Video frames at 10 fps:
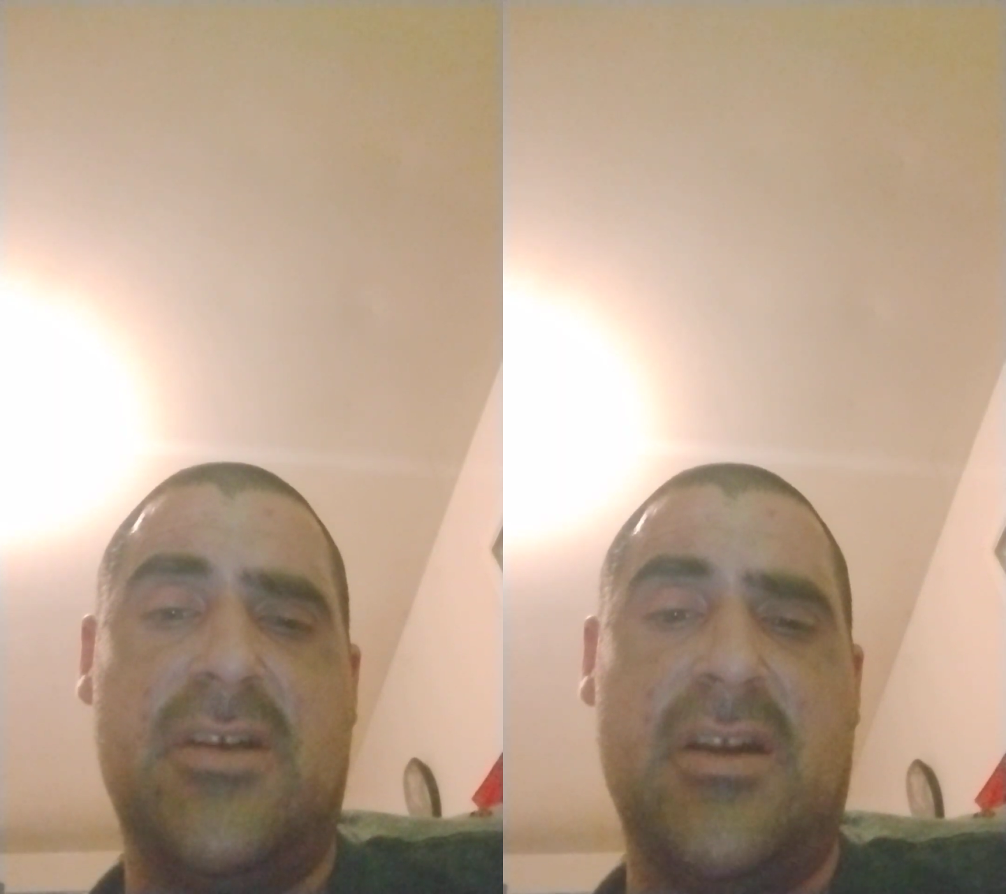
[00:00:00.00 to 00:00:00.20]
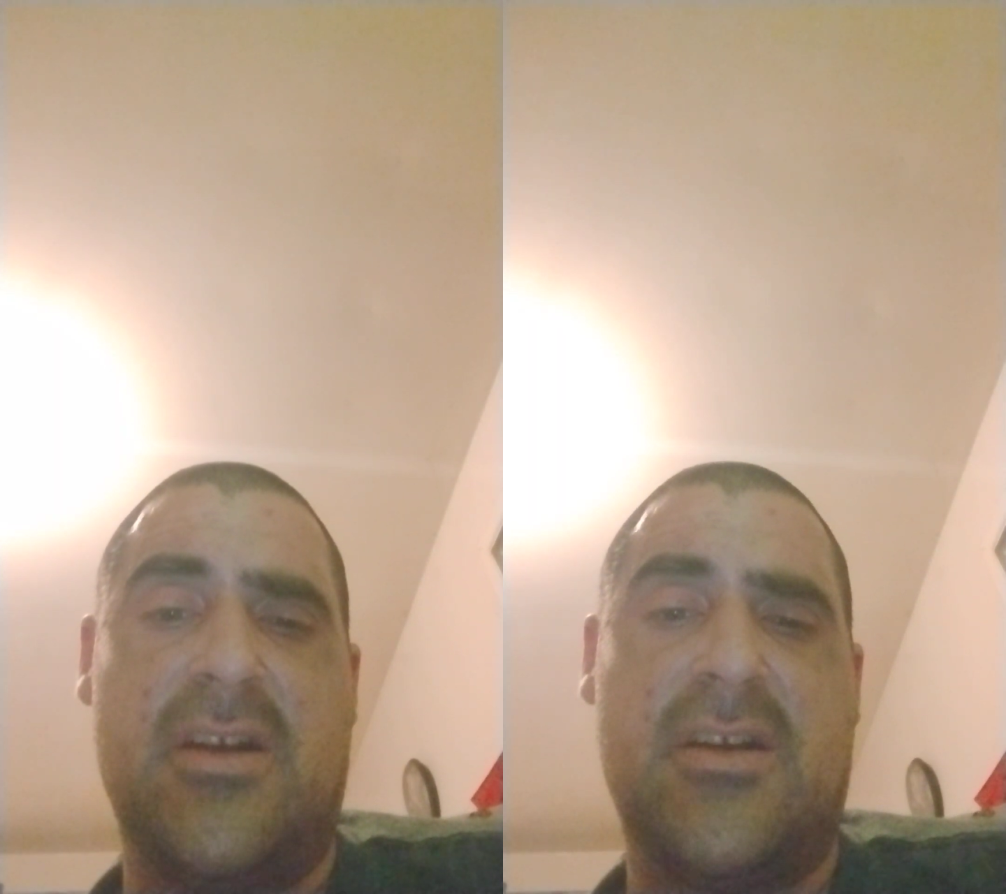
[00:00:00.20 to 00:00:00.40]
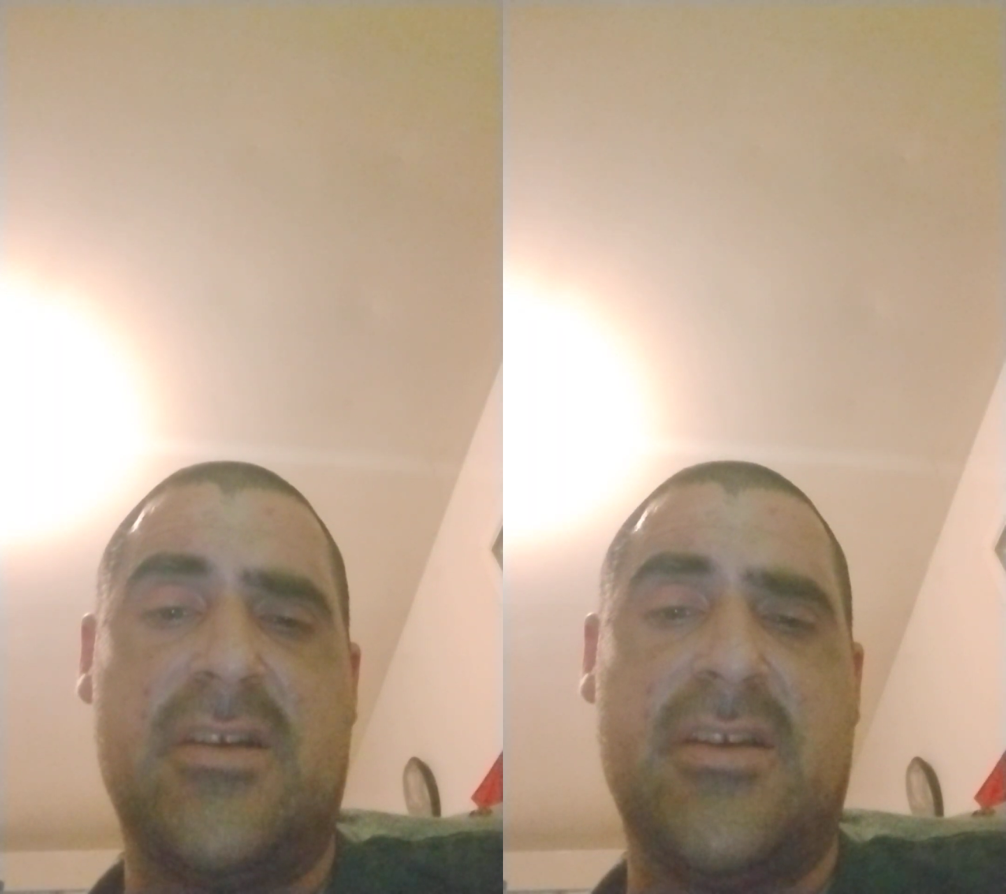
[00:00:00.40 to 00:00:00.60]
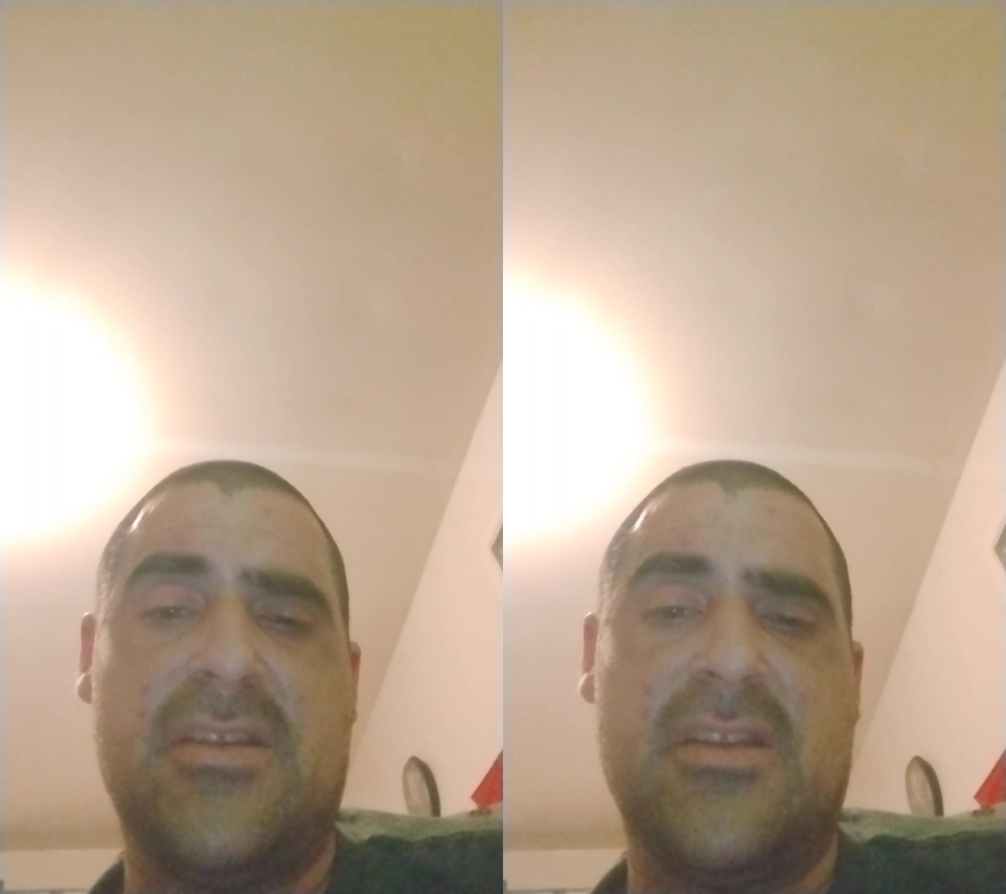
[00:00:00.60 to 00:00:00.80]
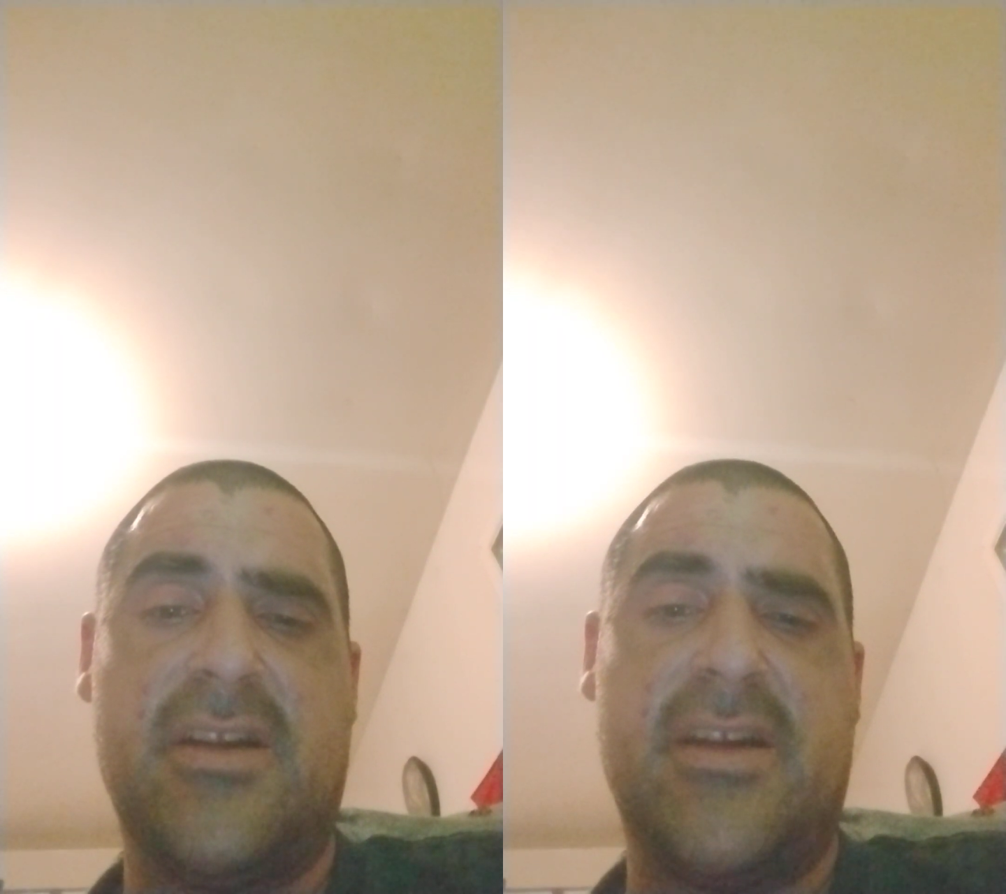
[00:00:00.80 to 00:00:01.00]

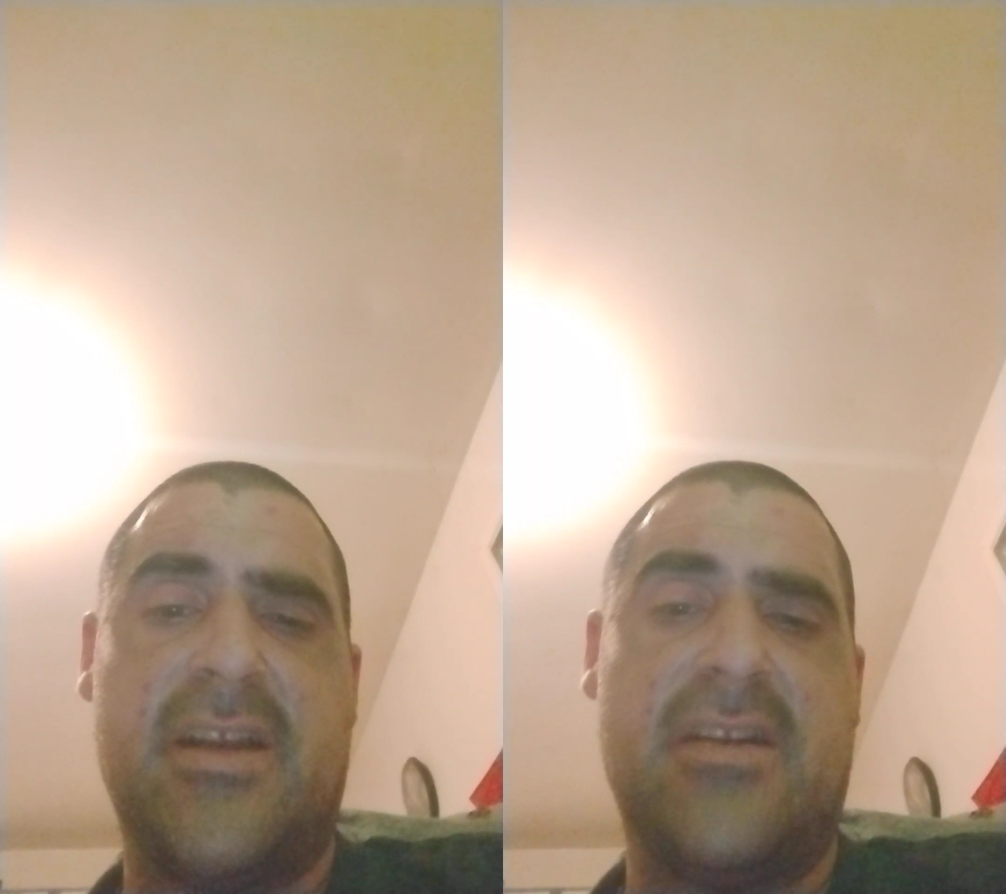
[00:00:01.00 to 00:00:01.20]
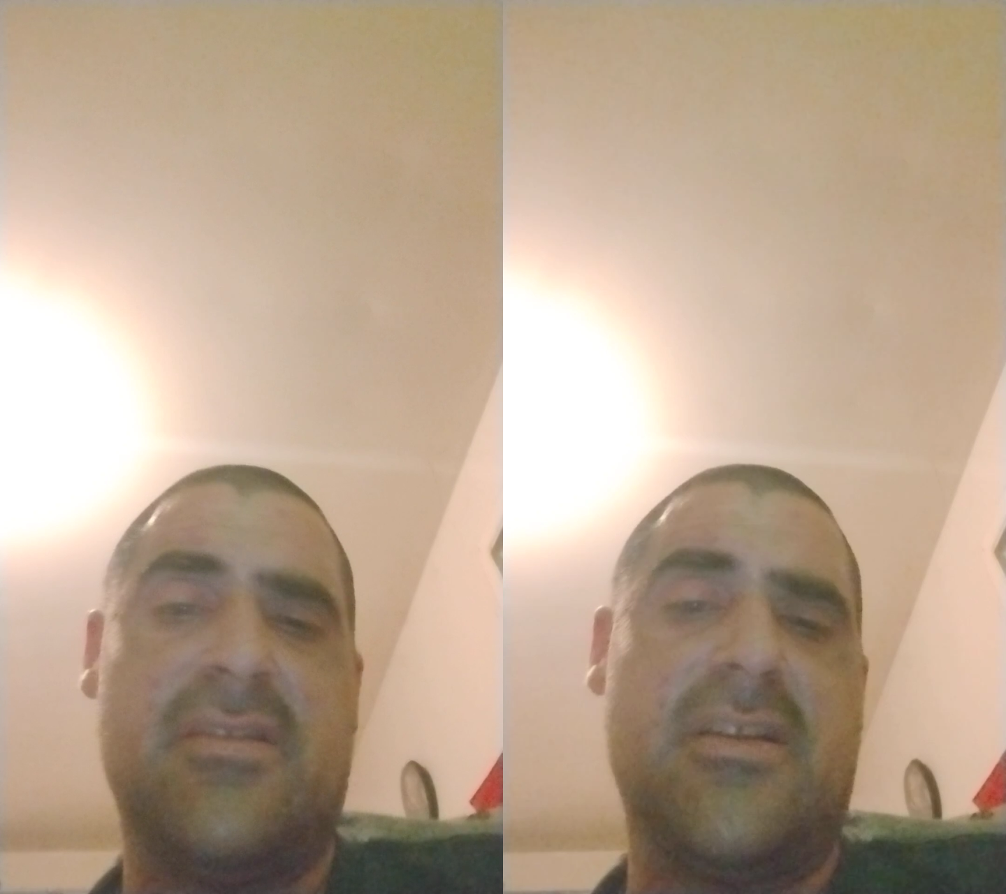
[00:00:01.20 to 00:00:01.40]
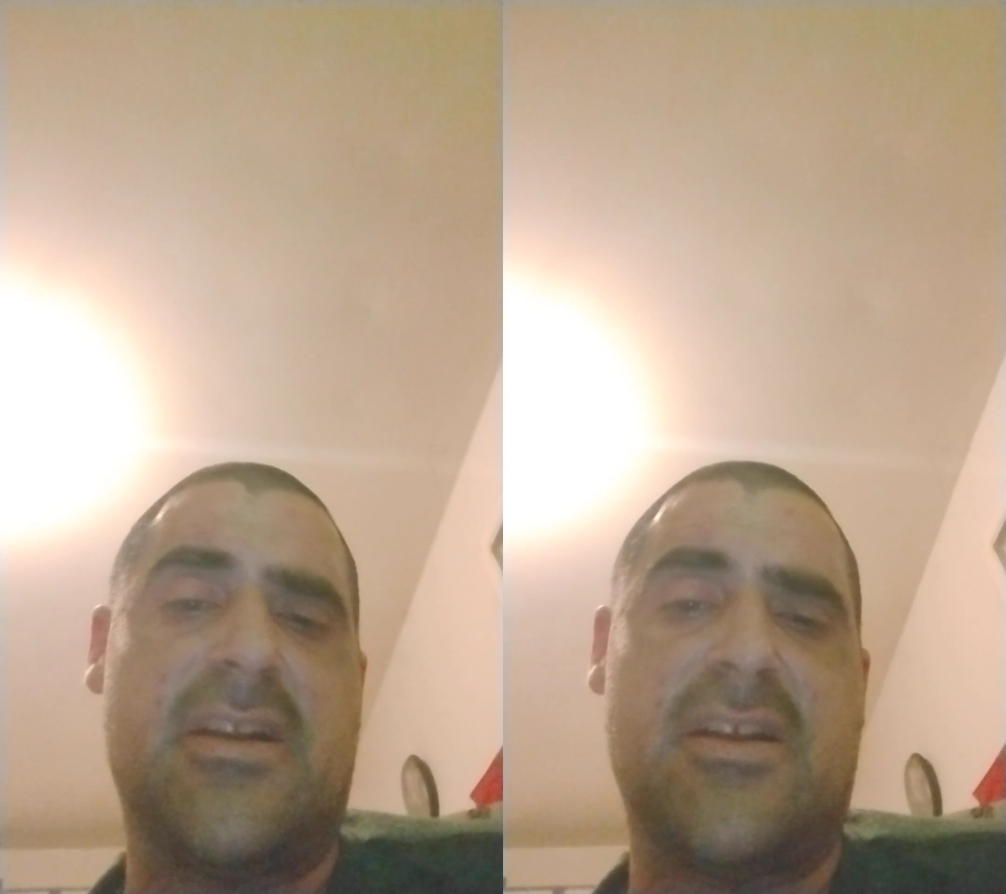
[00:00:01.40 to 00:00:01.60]
inlay and like